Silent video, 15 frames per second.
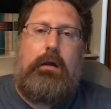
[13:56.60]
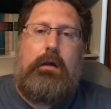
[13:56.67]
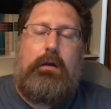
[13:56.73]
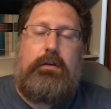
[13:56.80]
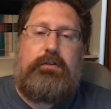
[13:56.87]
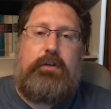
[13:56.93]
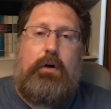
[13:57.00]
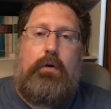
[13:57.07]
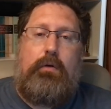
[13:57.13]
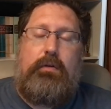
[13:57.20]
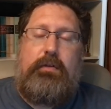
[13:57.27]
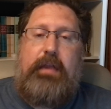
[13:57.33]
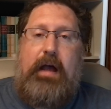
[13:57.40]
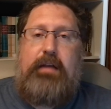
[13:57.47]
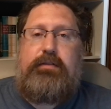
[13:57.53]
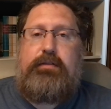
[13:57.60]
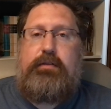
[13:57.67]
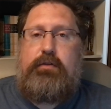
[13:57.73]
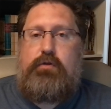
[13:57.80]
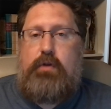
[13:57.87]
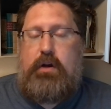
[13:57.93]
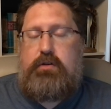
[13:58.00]
So that's the
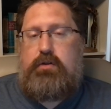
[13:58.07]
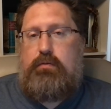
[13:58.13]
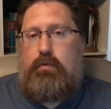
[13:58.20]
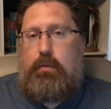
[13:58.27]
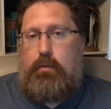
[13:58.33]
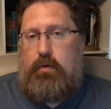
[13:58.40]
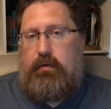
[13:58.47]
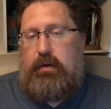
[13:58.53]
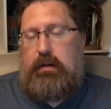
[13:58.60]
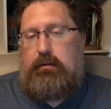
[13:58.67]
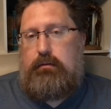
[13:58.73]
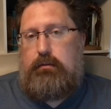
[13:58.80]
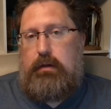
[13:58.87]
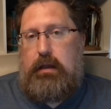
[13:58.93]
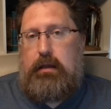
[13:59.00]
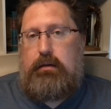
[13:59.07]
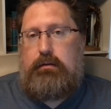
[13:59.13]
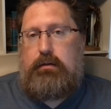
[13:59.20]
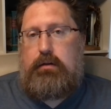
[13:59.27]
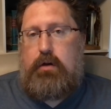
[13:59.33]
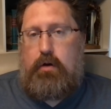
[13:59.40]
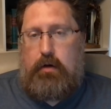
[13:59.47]
direction we're moving in
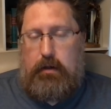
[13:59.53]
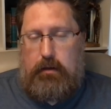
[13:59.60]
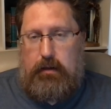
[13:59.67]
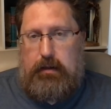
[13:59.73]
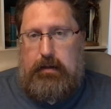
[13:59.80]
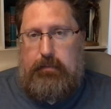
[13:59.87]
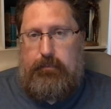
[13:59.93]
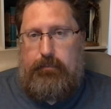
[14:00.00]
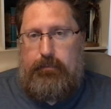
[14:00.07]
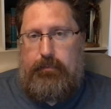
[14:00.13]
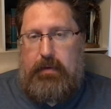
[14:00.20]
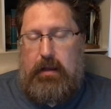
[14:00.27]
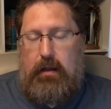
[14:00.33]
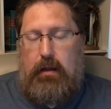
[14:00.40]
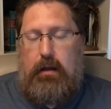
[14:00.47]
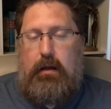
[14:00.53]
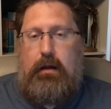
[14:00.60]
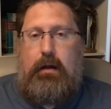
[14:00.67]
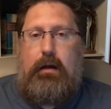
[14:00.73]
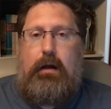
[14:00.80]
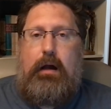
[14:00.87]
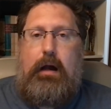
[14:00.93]
currently.
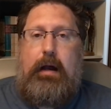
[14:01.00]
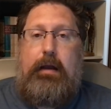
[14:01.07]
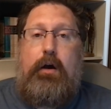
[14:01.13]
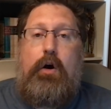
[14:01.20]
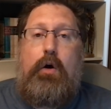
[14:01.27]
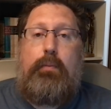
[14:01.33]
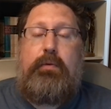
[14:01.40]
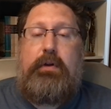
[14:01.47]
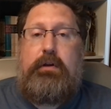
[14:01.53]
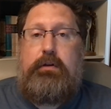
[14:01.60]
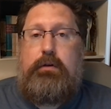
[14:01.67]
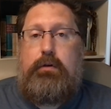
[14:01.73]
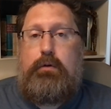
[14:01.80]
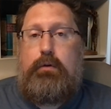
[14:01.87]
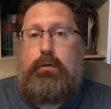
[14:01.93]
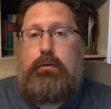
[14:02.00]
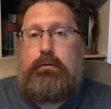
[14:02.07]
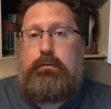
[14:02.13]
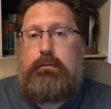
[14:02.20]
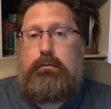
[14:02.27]
I hope that you